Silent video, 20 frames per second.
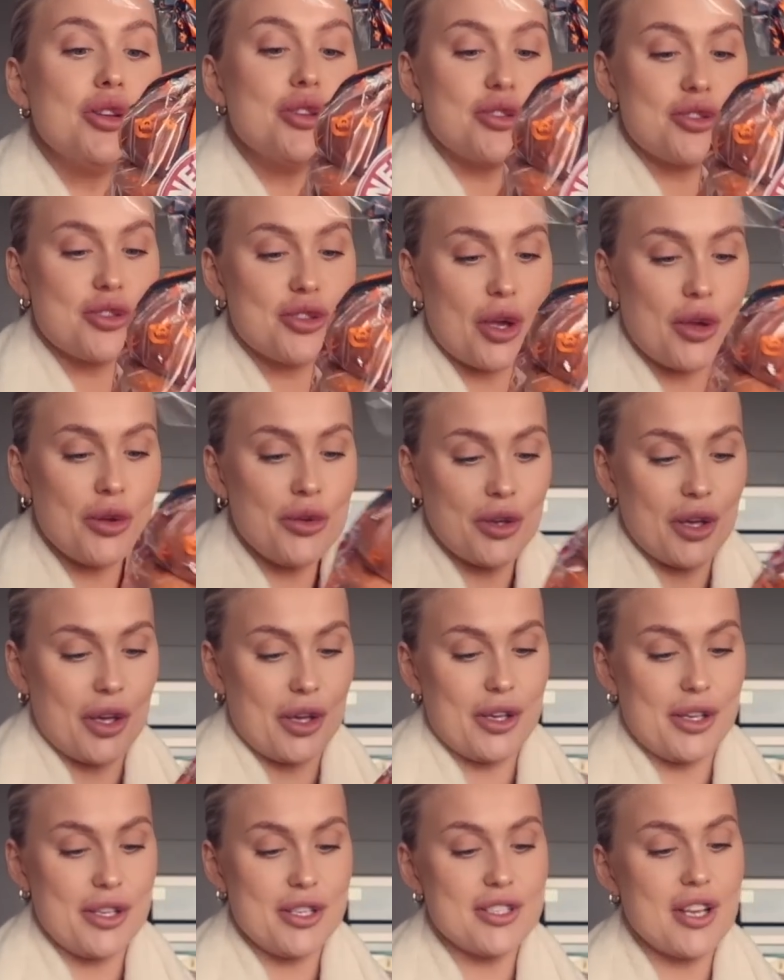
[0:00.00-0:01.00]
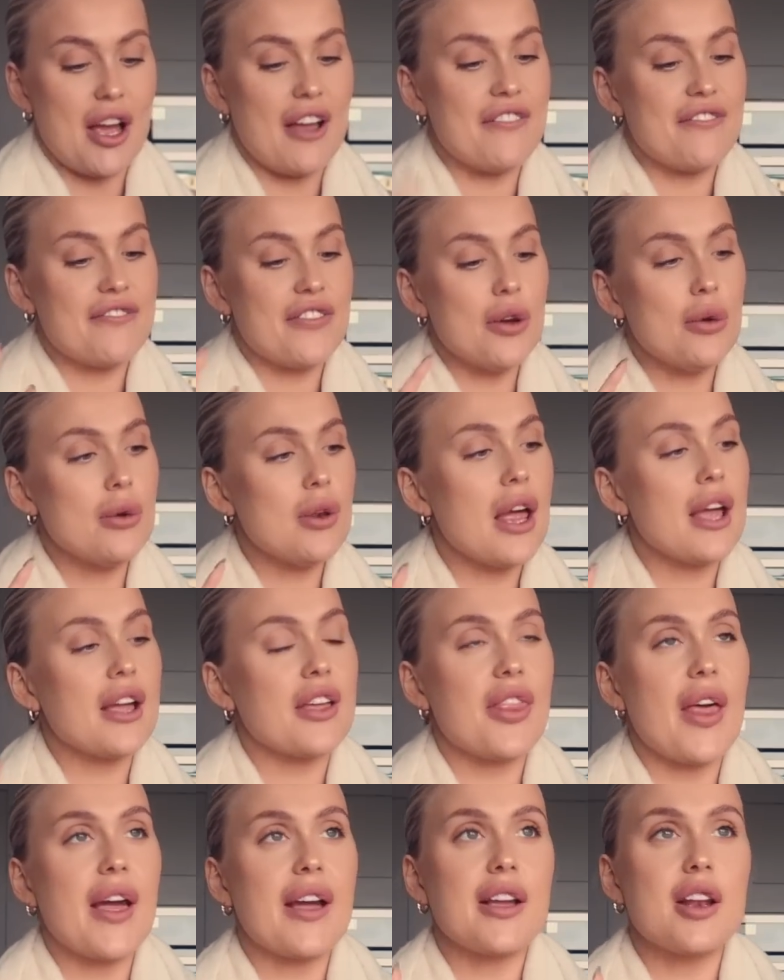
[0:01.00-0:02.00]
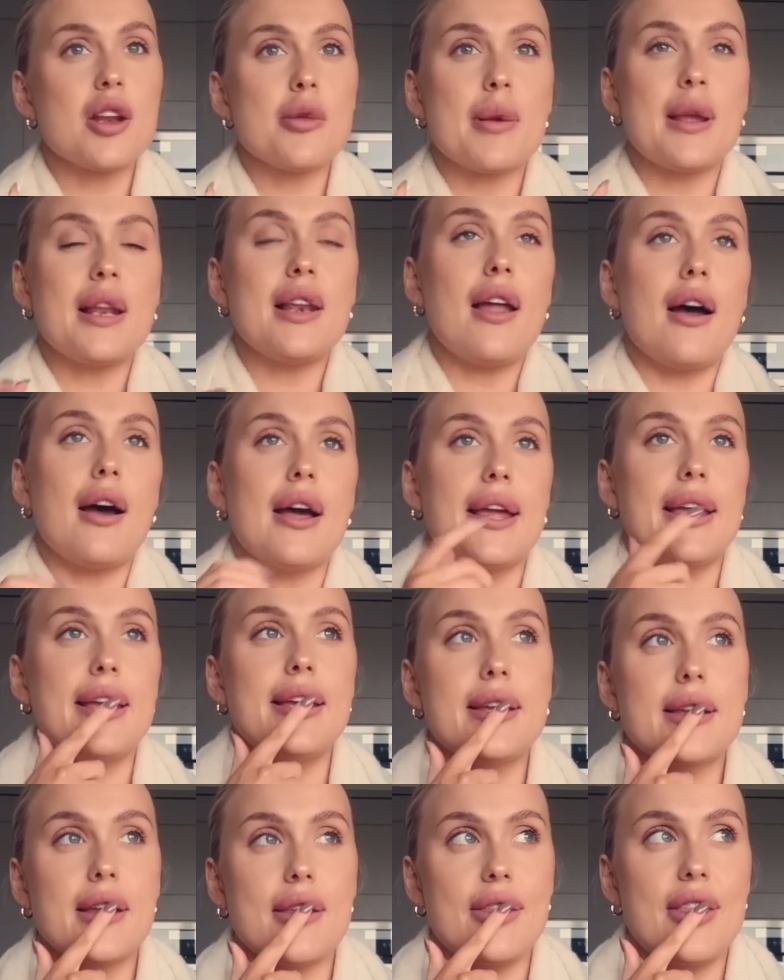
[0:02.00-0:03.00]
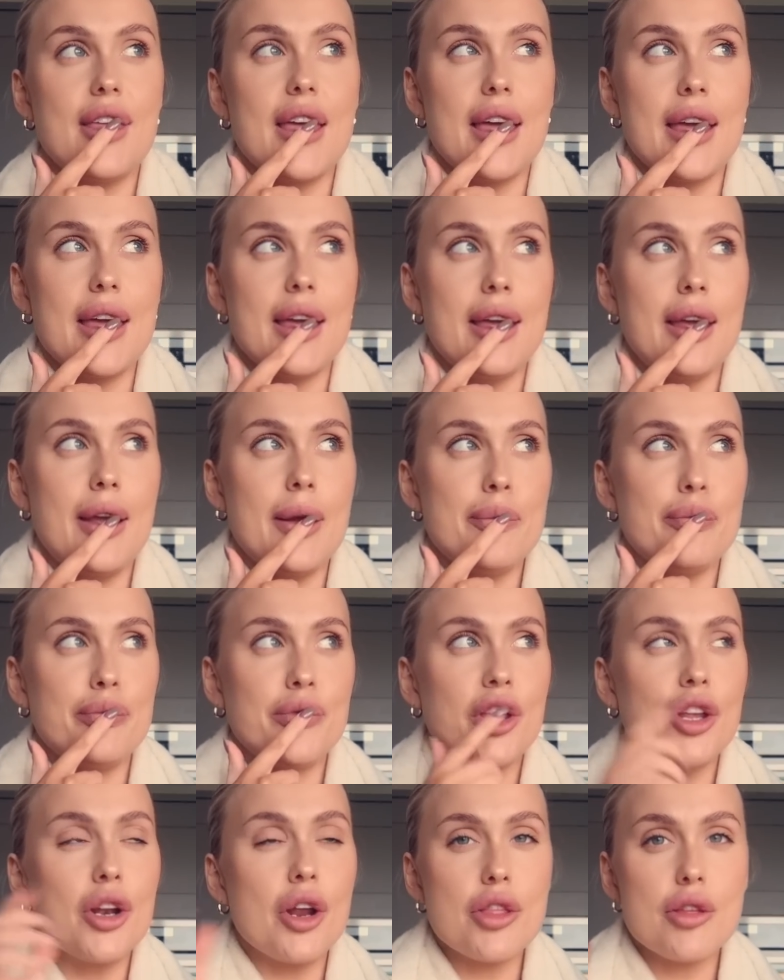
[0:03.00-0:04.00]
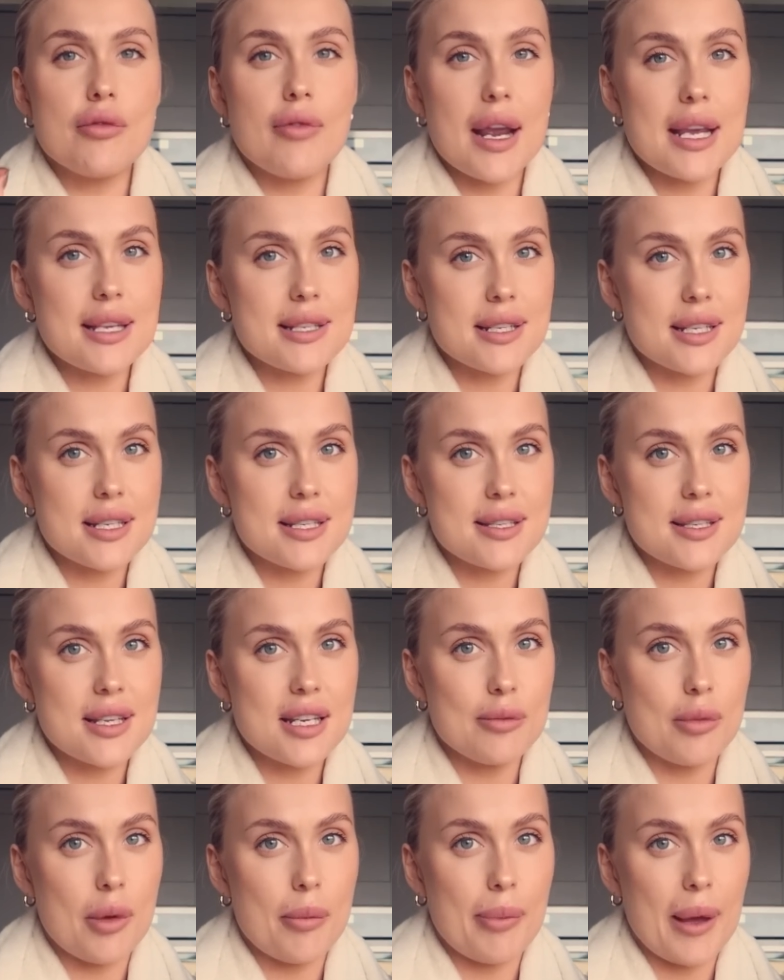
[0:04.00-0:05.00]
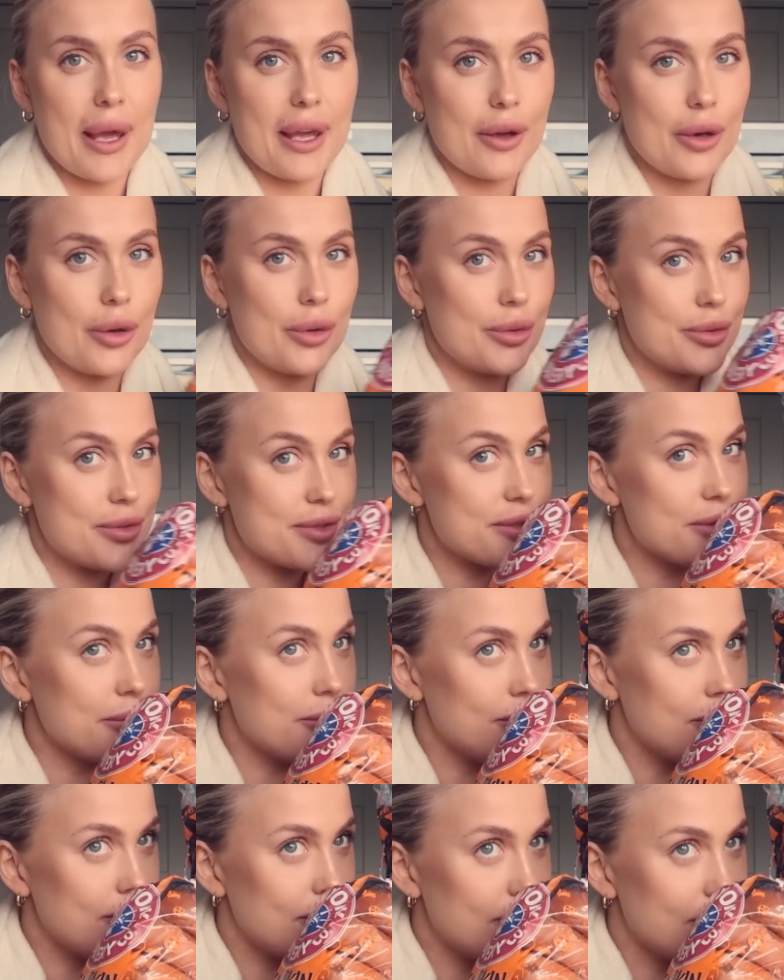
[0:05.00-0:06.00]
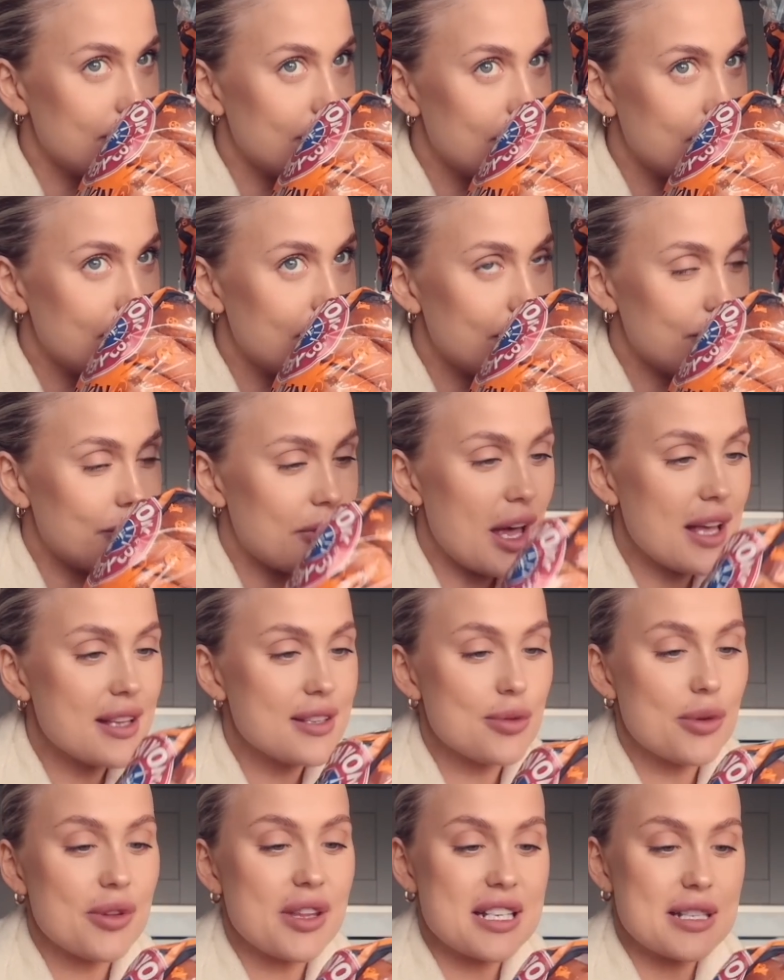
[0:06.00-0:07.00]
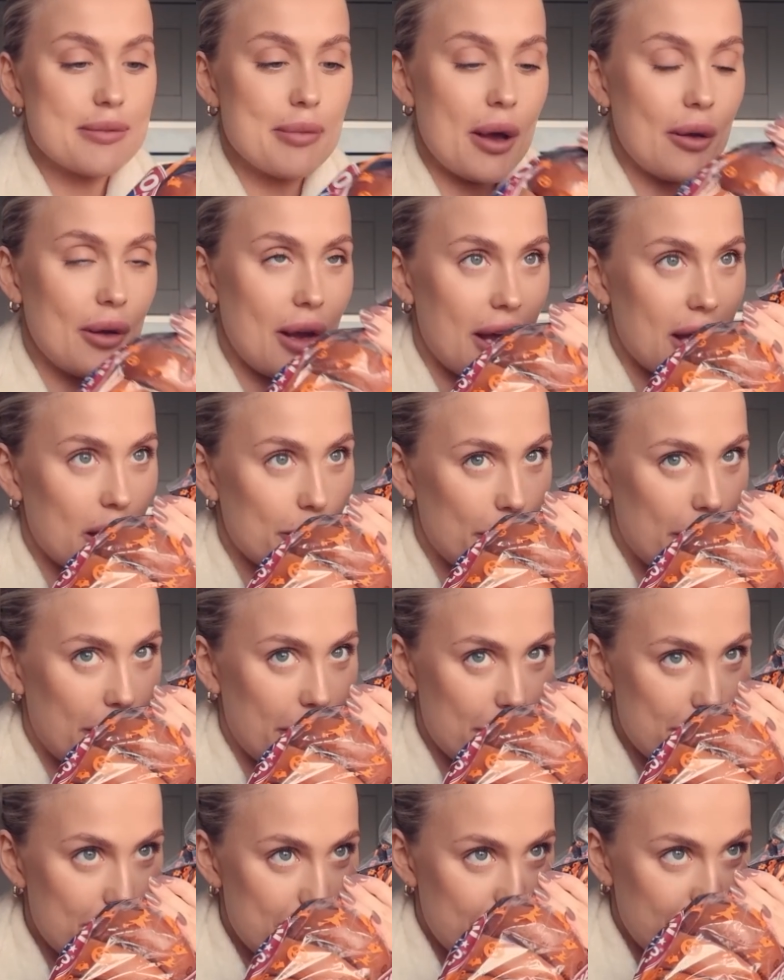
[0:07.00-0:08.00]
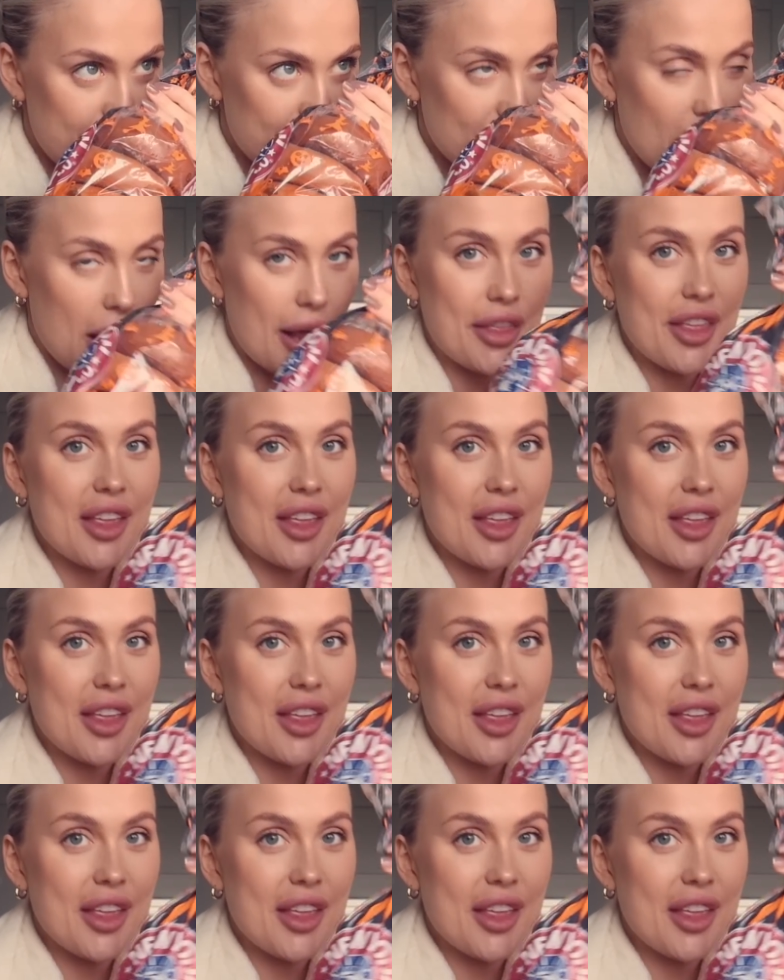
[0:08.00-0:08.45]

so good. I feel like they're gonna be like the, you know, the raisin and cinnamon bagels. That's what they smell like, but I